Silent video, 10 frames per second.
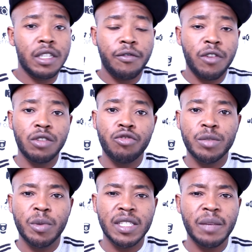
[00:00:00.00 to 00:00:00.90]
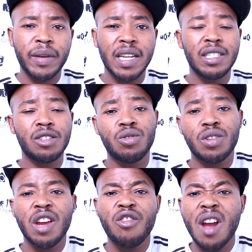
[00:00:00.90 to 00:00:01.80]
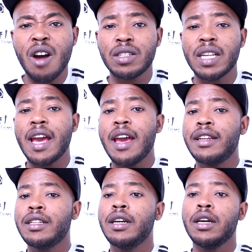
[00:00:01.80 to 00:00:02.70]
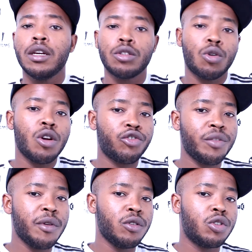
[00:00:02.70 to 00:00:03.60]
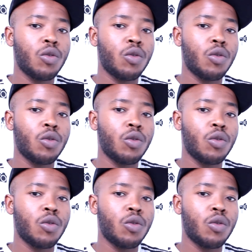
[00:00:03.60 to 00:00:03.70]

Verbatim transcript: different responsibilities to carry out and to contribute